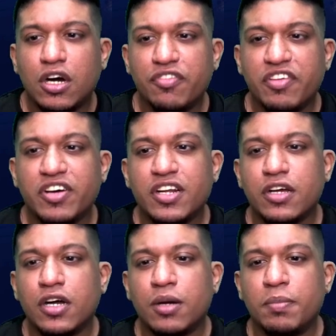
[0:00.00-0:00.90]
We were
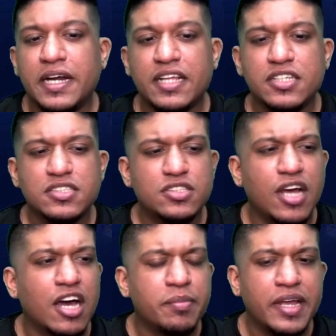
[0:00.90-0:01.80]
completing this
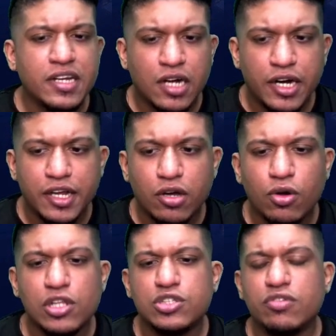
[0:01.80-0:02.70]
Darmian card.
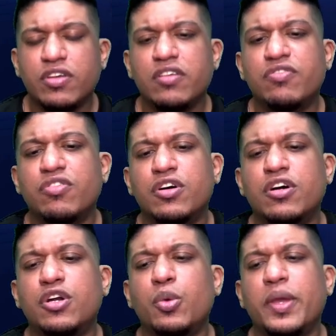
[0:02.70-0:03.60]
Also, we
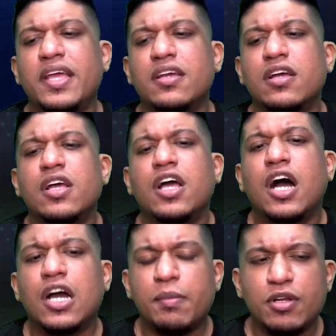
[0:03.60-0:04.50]
were doing
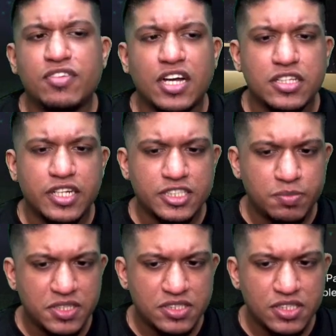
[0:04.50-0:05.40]
a couple of other
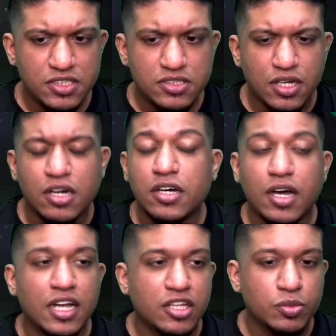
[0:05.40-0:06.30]
SPCs,
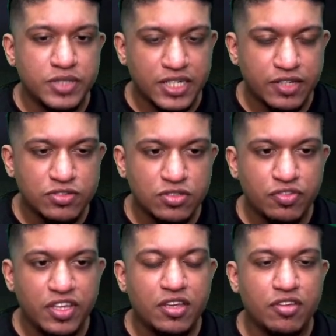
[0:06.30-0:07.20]
other objectives.
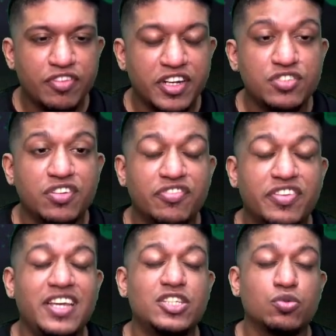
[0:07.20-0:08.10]
We finished
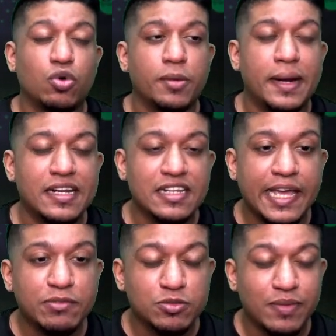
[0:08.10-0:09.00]
50 squad battle
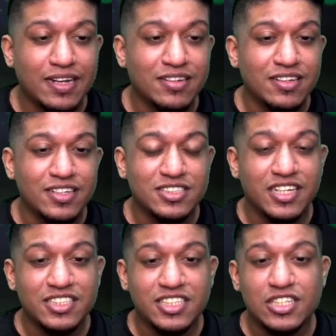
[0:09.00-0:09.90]
games, man. It's
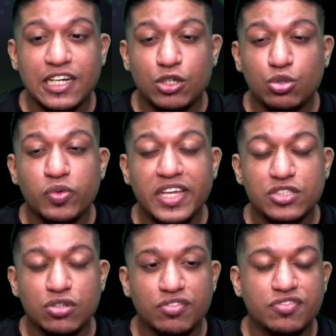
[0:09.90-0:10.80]
in just 2
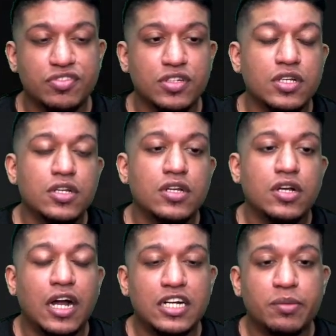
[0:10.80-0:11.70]
weeks of
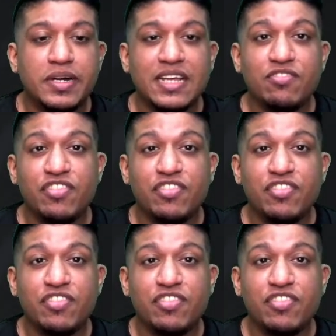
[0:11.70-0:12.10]
Ultimate Team.